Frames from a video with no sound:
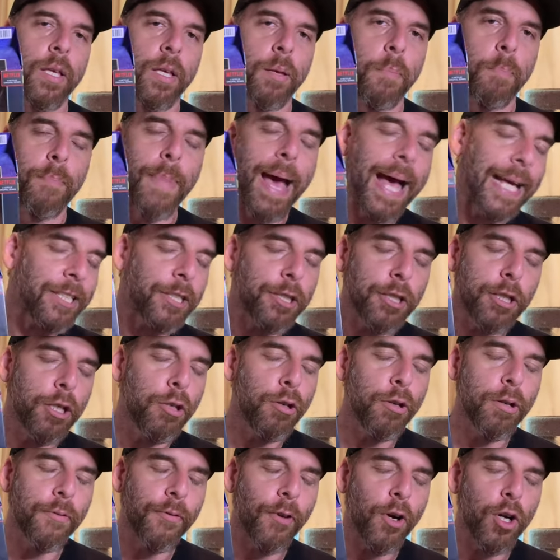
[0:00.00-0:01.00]
Master of the
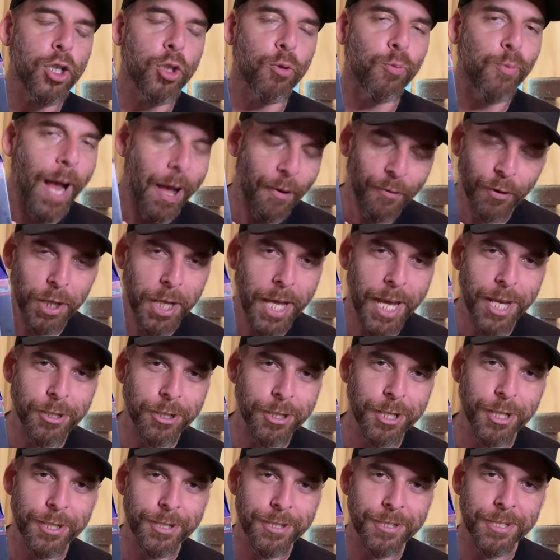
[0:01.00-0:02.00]
Universe
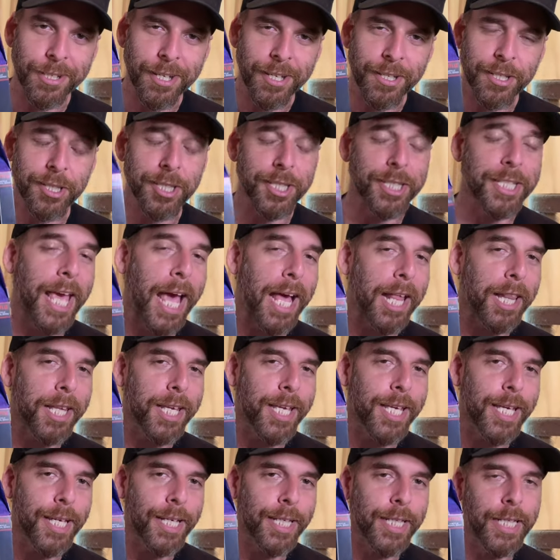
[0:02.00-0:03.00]
Revelations
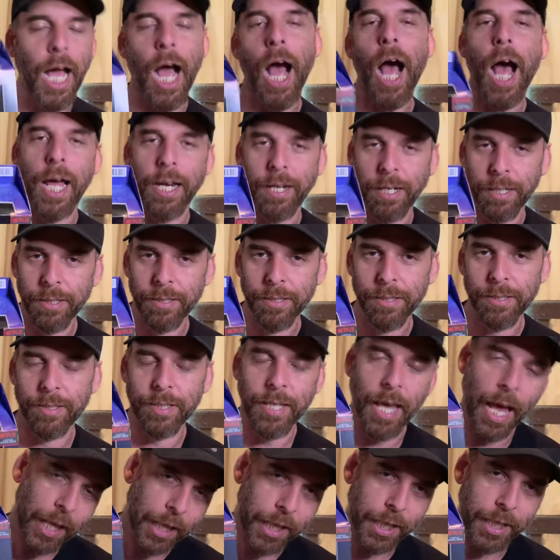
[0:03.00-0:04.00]
Skelegod.
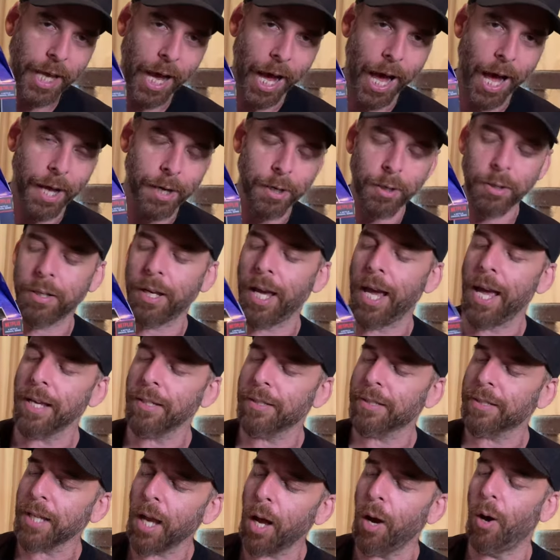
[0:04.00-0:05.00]
Skelly God, okay?
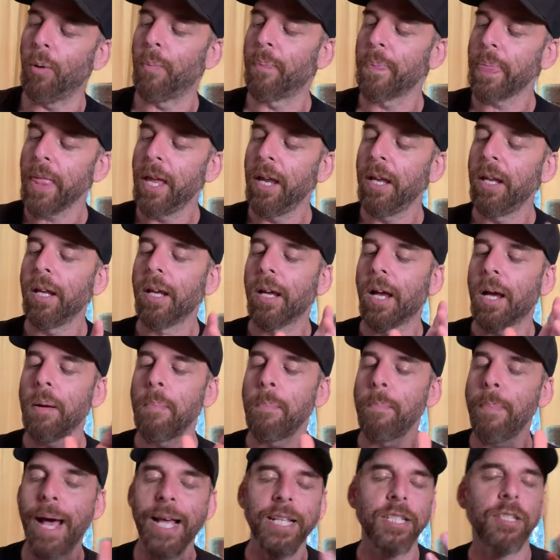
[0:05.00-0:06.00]
So,
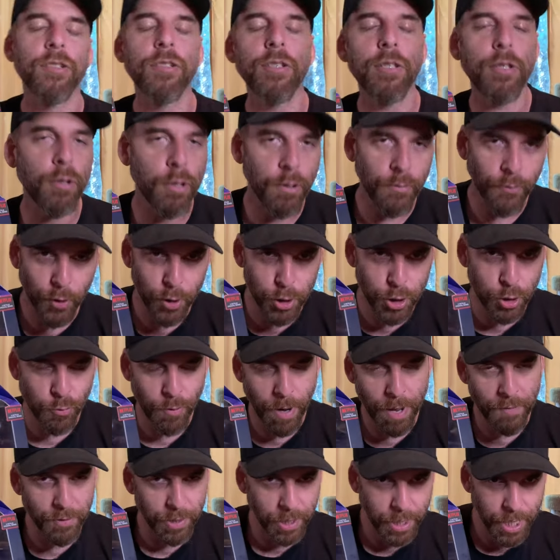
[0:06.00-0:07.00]
Master of the Universe
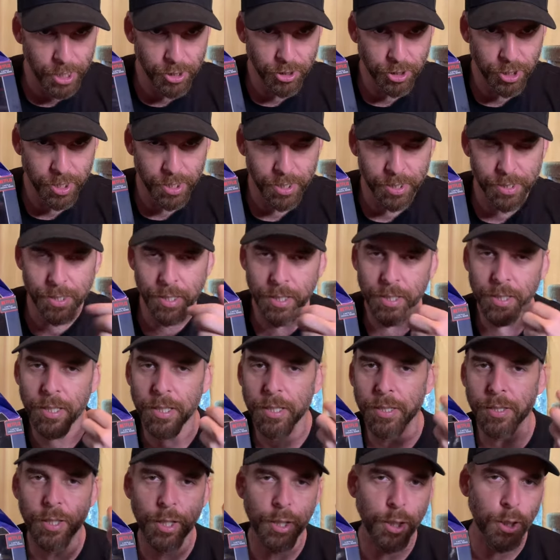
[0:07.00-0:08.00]
Revelations, this
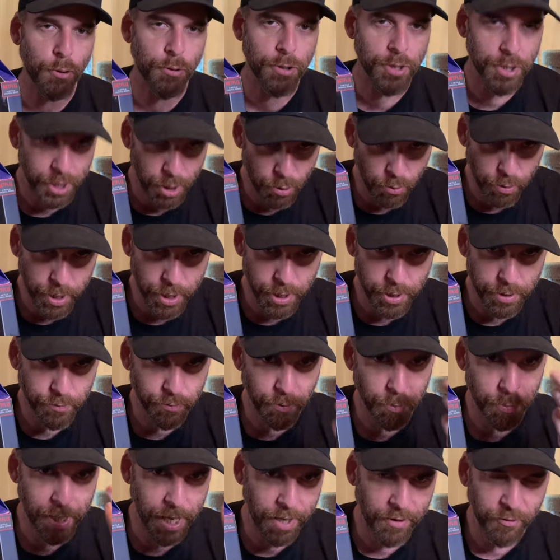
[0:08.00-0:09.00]
is the new series
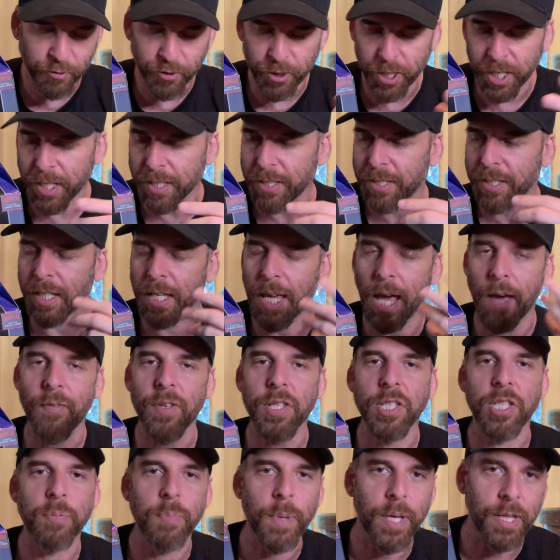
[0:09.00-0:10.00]
from Netflix, the
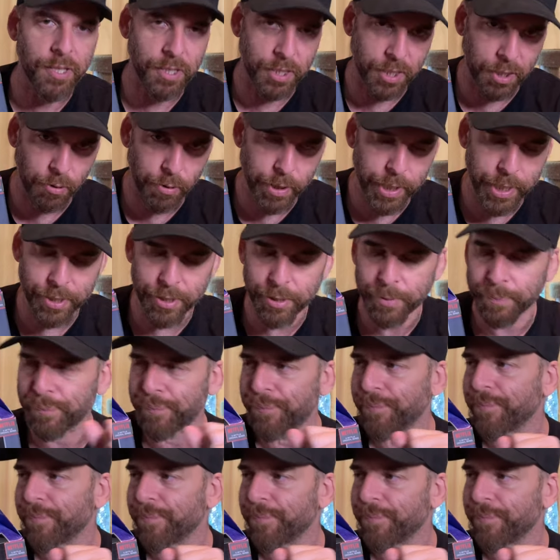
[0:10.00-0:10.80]
Kevin Smith series.